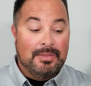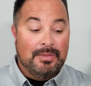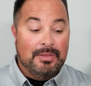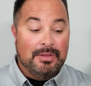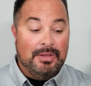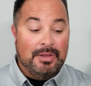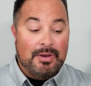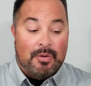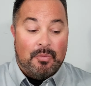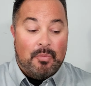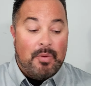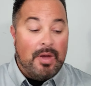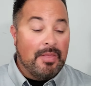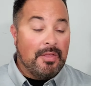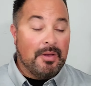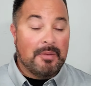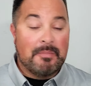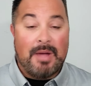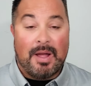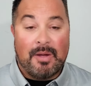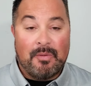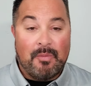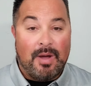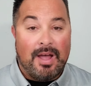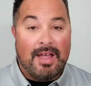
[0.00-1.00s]
You know, whether
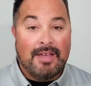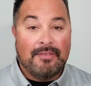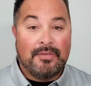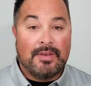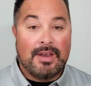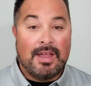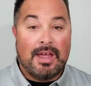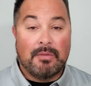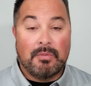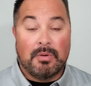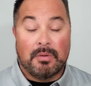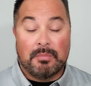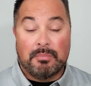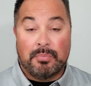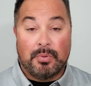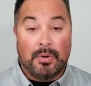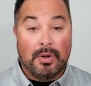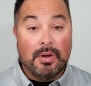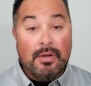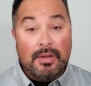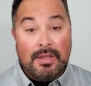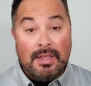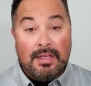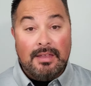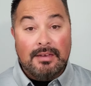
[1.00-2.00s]
my wife and I were
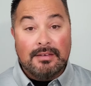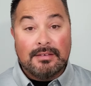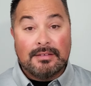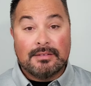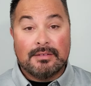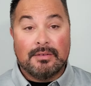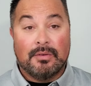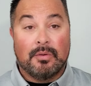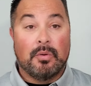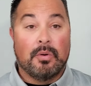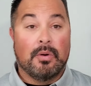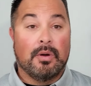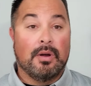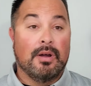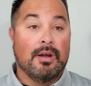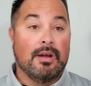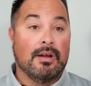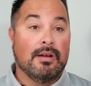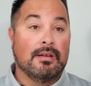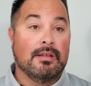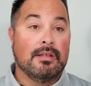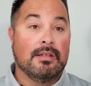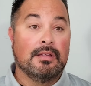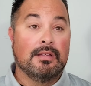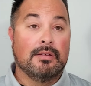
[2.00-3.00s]
brilliant
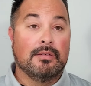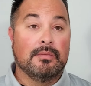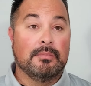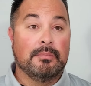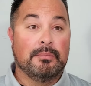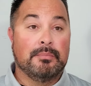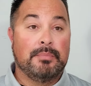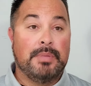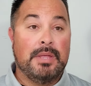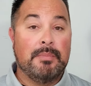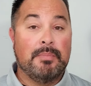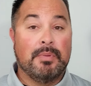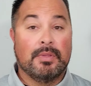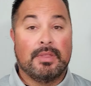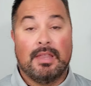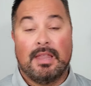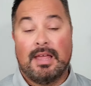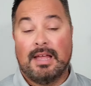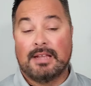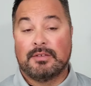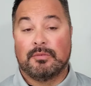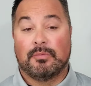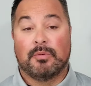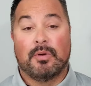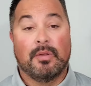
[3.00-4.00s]
or people that
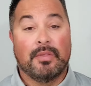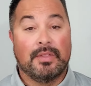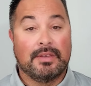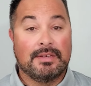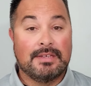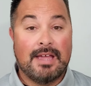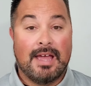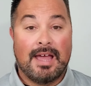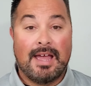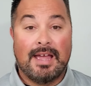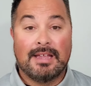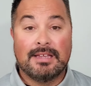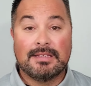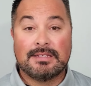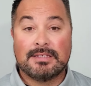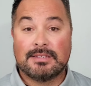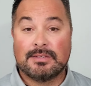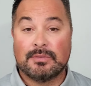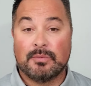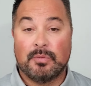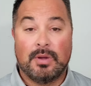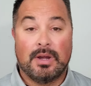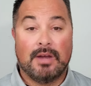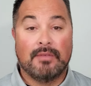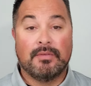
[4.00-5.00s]
like to roll the
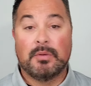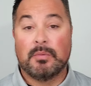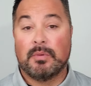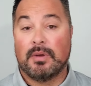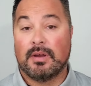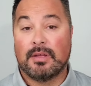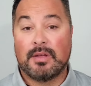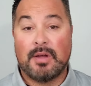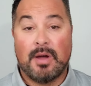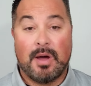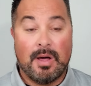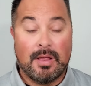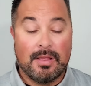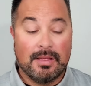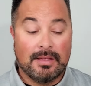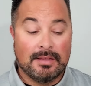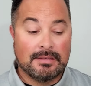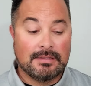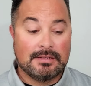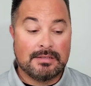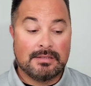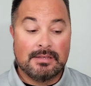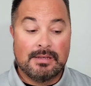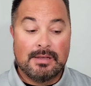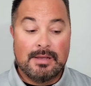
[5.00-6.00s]
dice, whatever you want to call
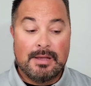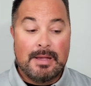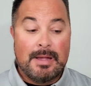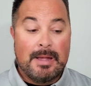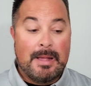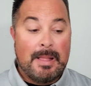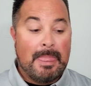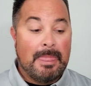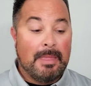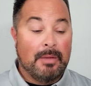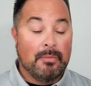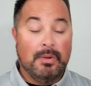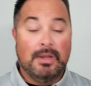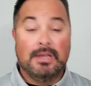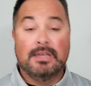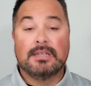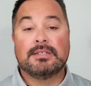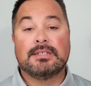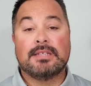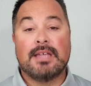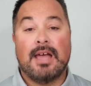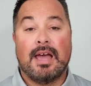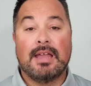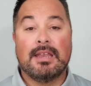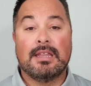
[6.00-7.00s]
us, we
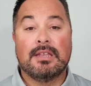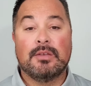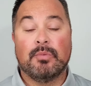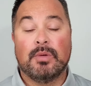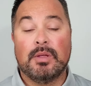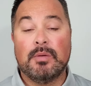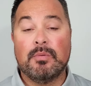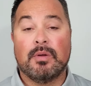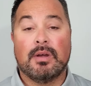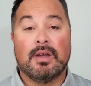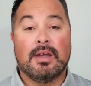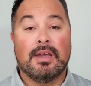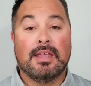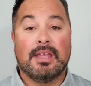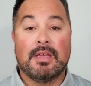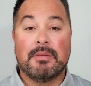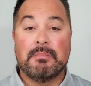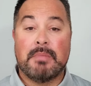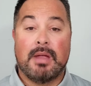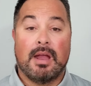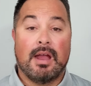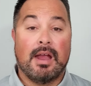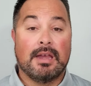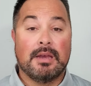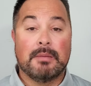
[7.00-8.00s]
decided we wanted to get
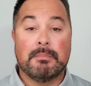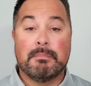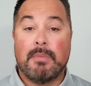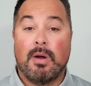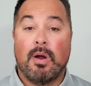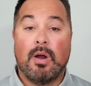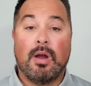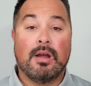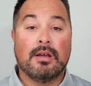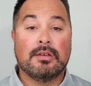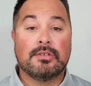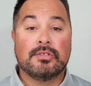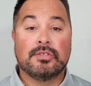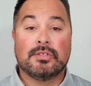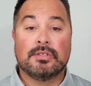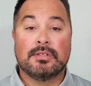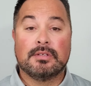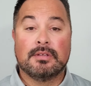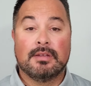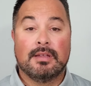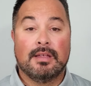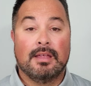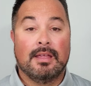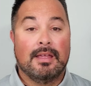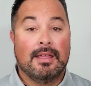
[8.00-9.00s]
married in
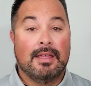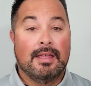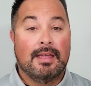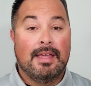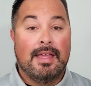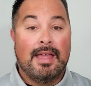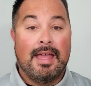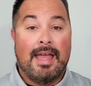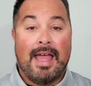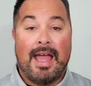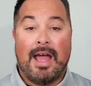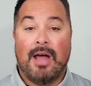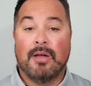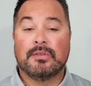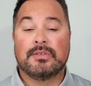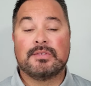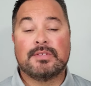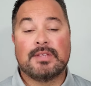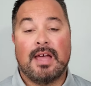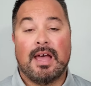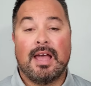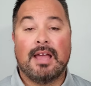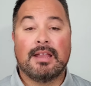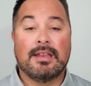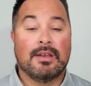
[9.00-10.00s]
March
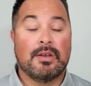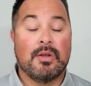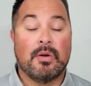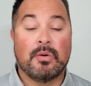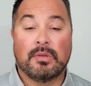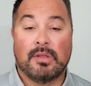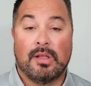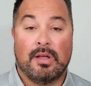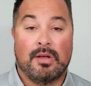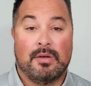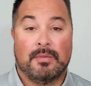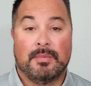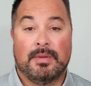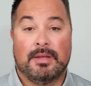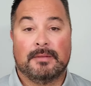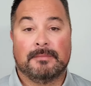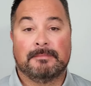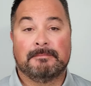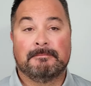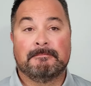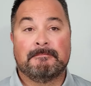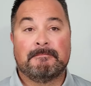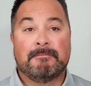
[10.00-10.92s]
outside in Oklahoma.